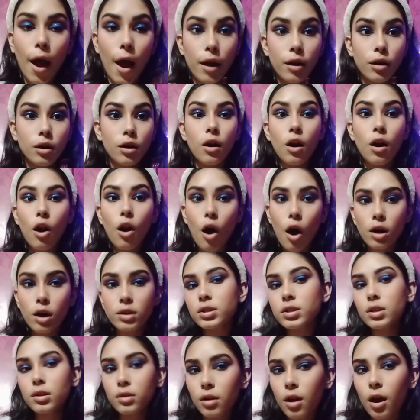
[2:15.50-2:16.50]
And
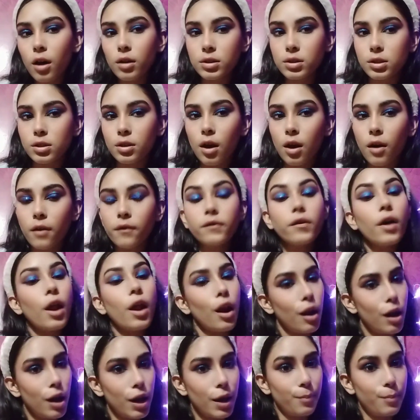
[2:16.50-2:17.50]
lots of
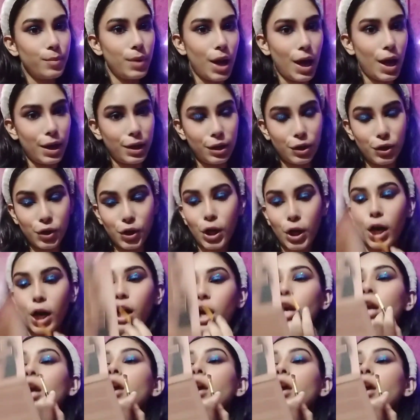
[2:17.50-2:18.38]
lip liner.